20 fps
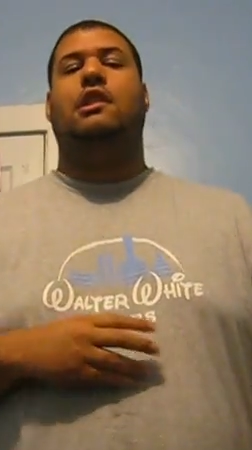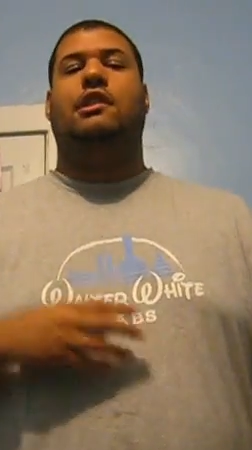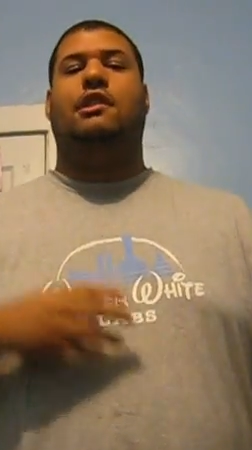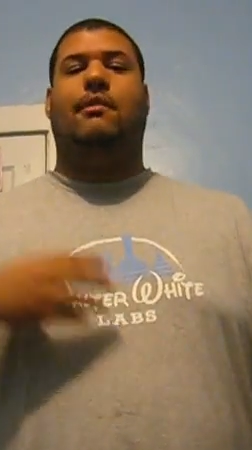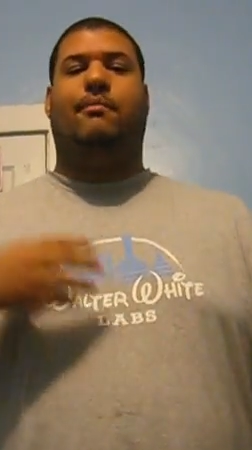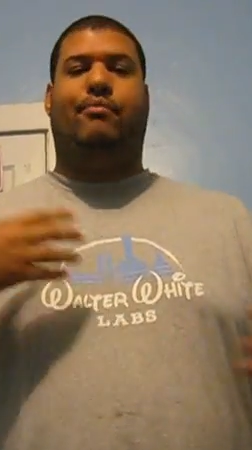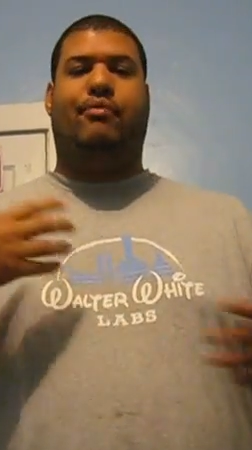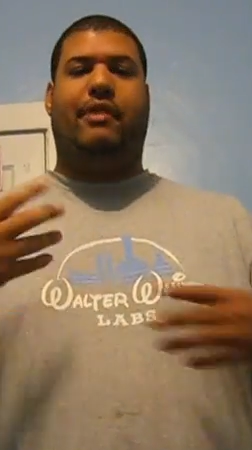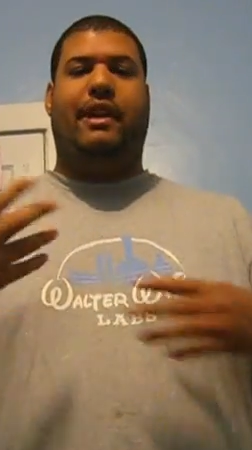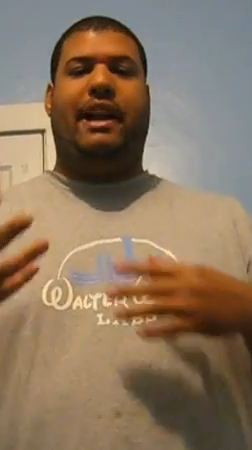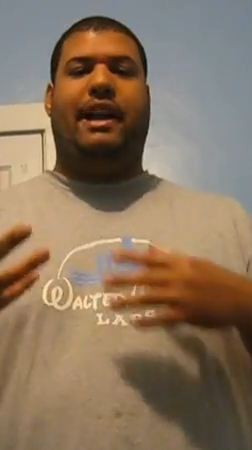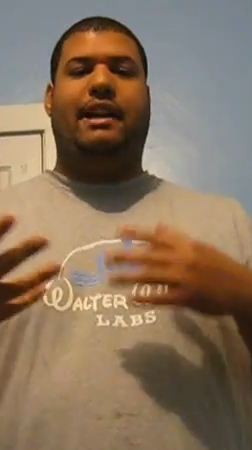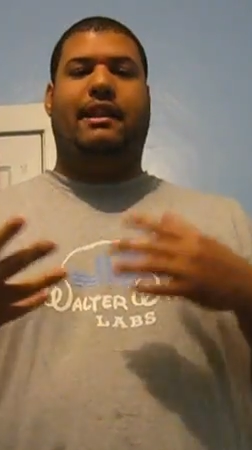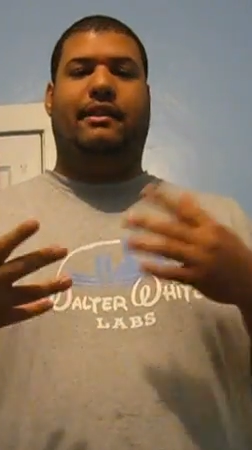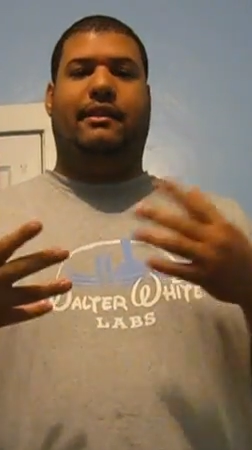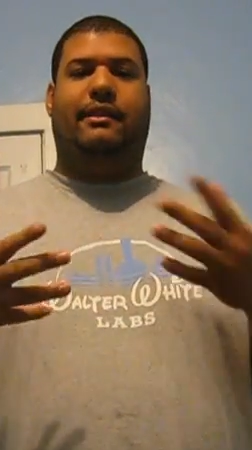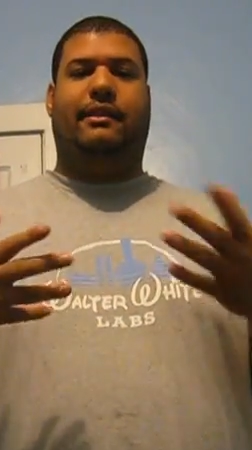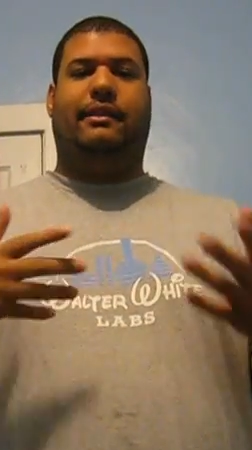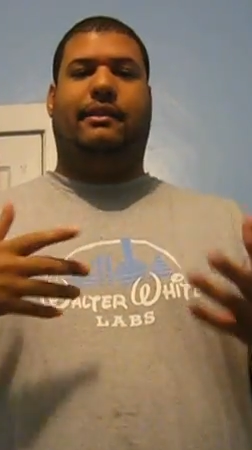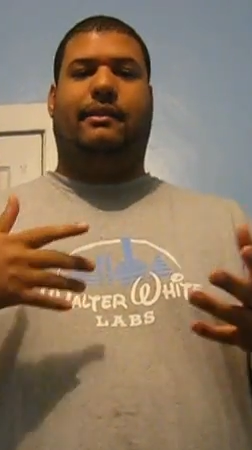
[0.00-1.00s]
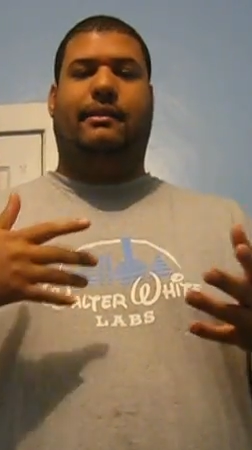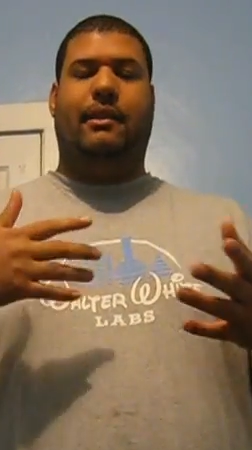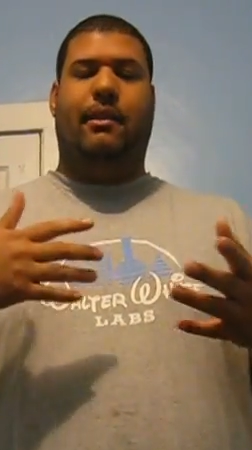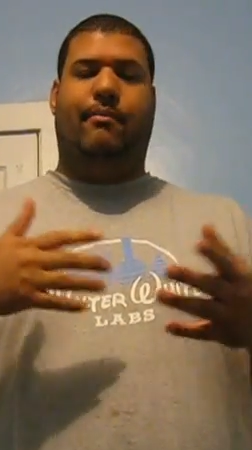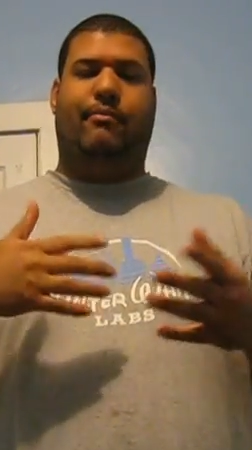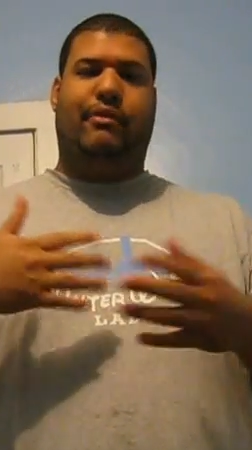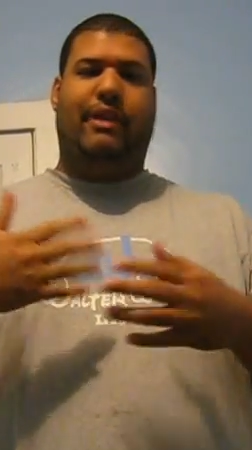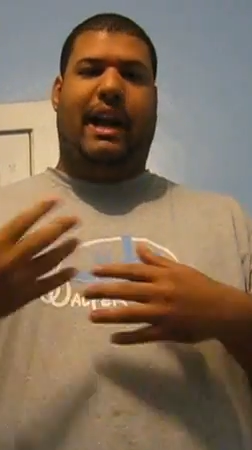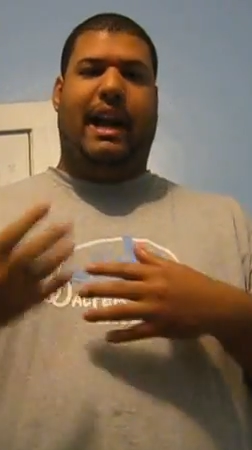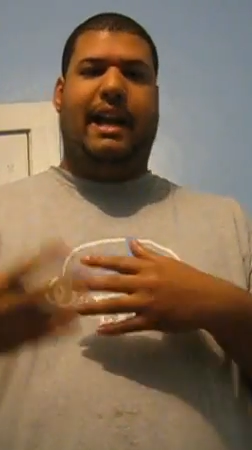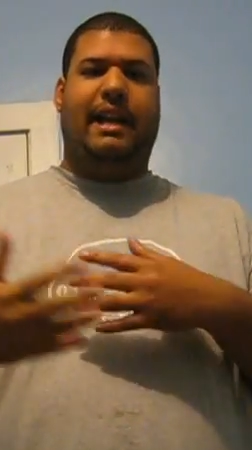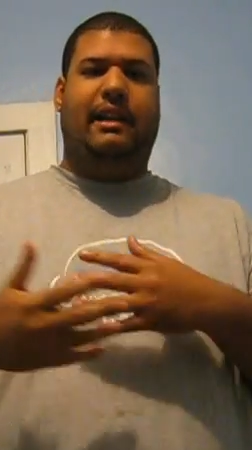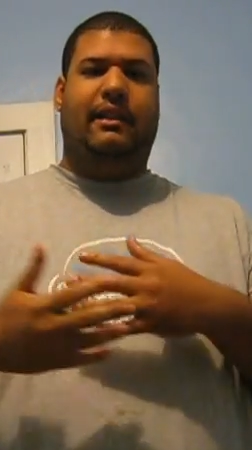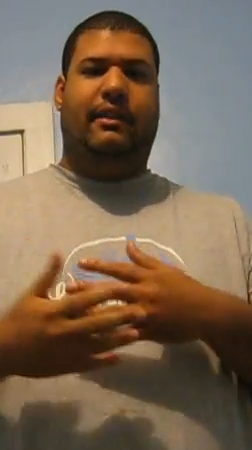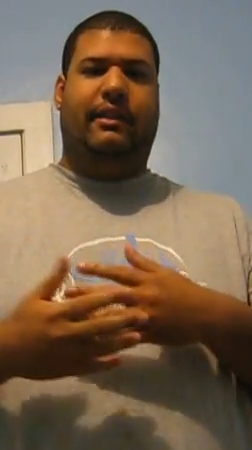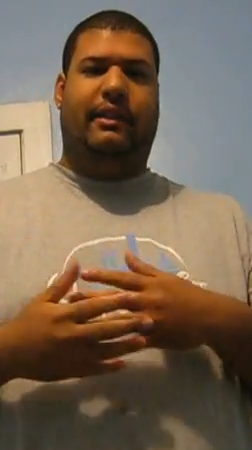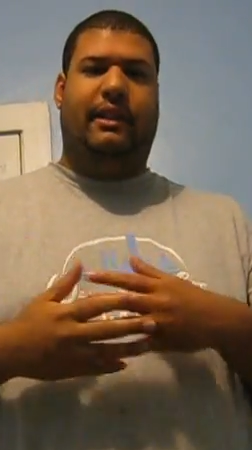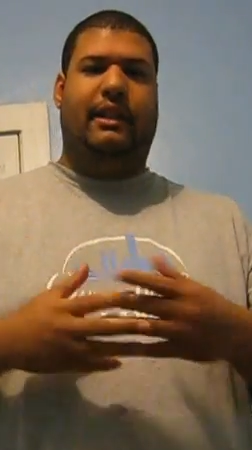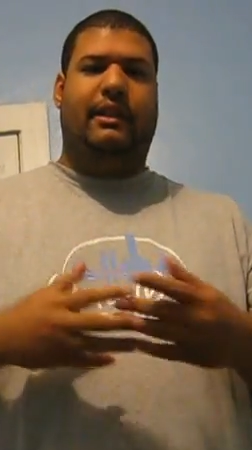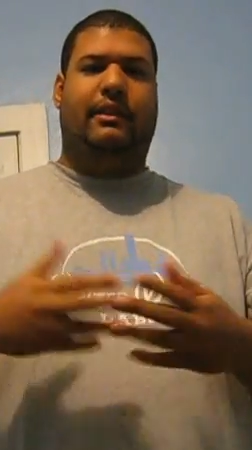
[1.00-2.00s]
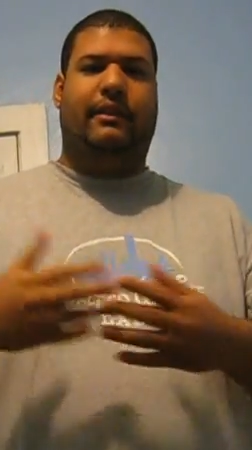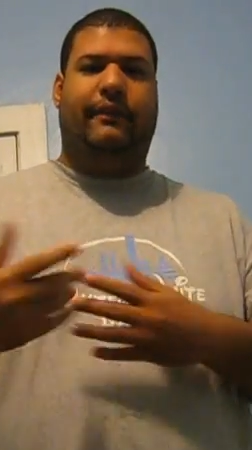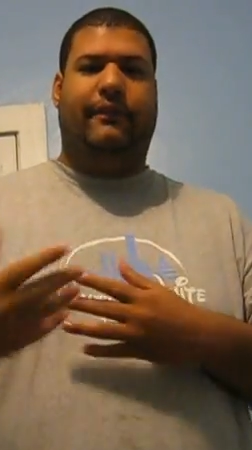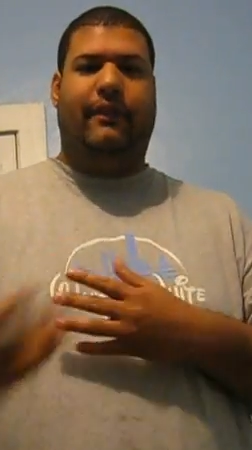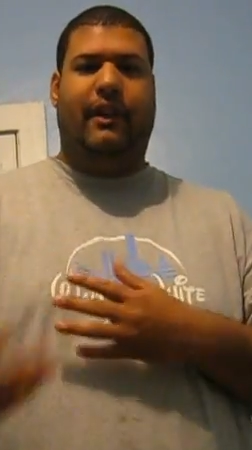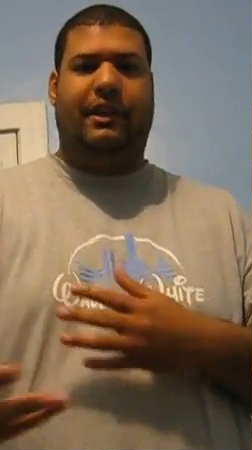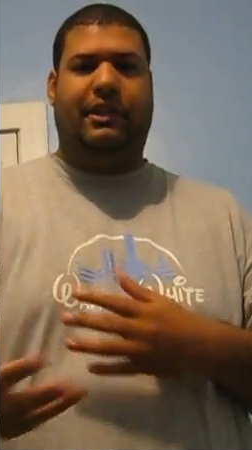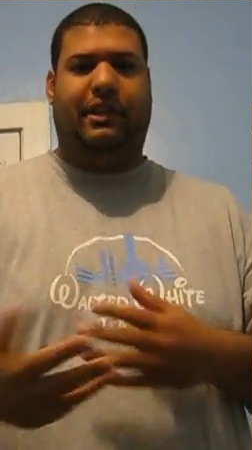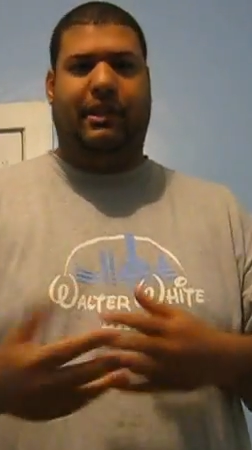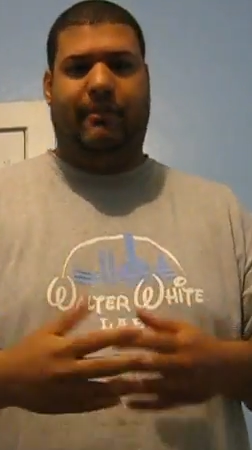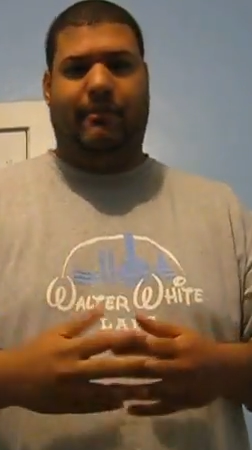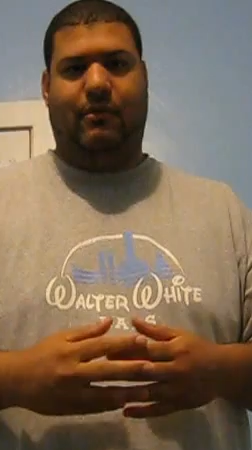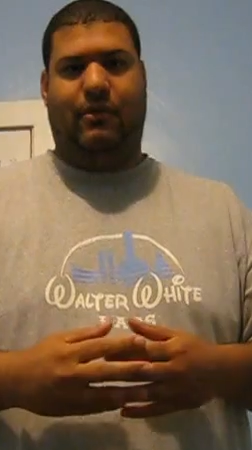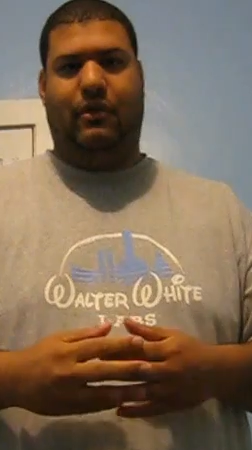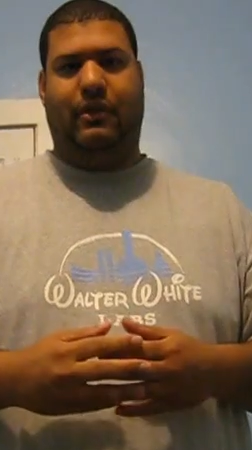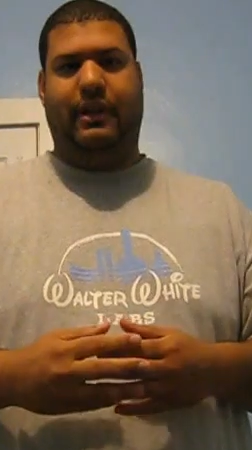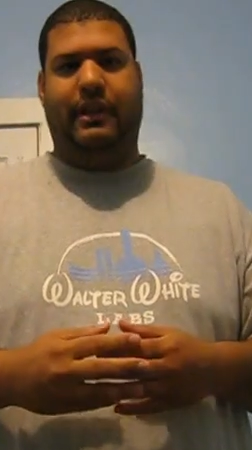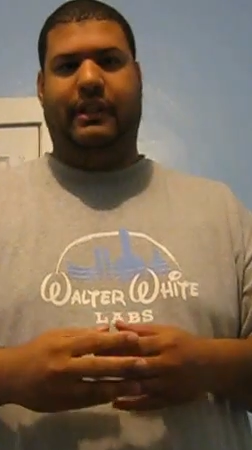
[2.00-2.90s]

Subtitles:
your brain seems to function more.